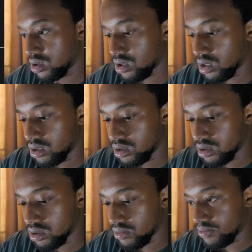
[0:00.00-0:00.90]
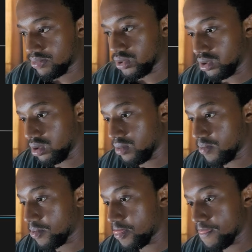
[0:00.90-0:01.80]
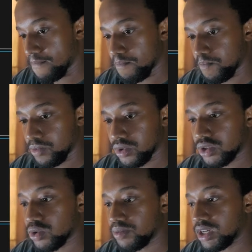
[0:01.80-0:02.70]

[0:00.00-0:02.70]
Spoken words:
and prod. So